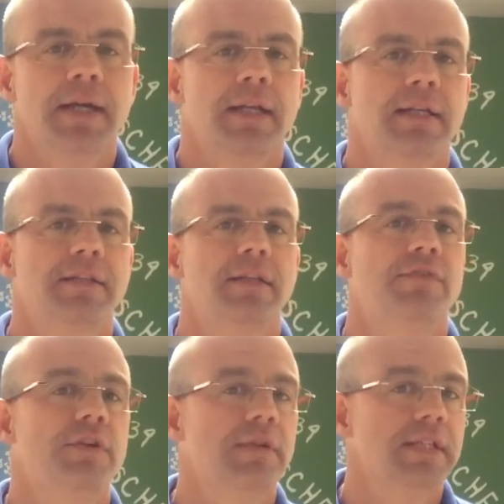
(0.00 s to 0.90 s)
Now listen,
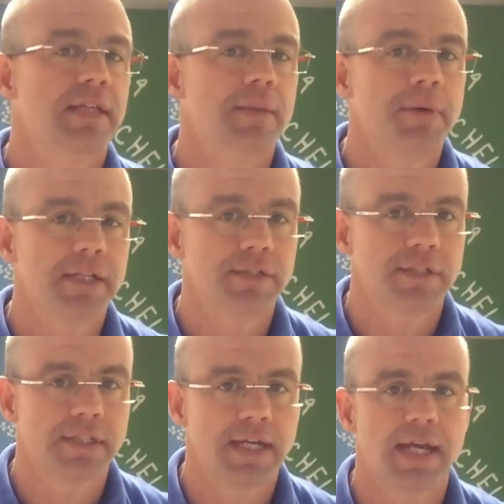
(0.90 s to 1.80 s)
if you read 10 pages
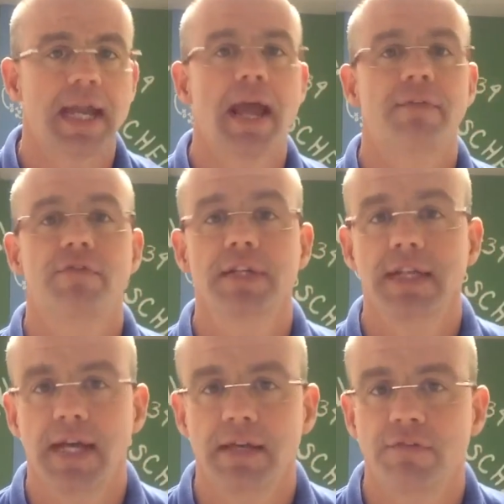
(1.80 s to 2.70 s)
a day, every
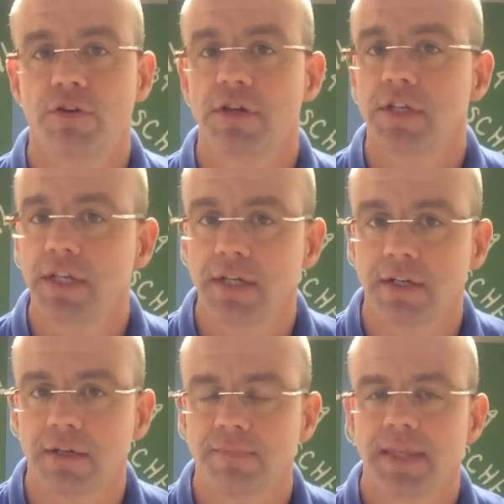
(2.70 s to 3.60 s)
day for a
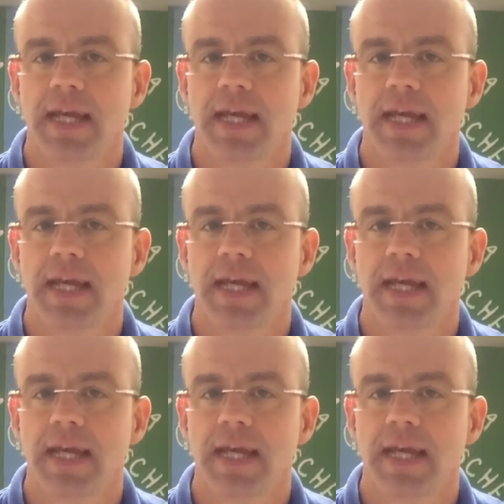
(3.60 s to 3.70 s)
year,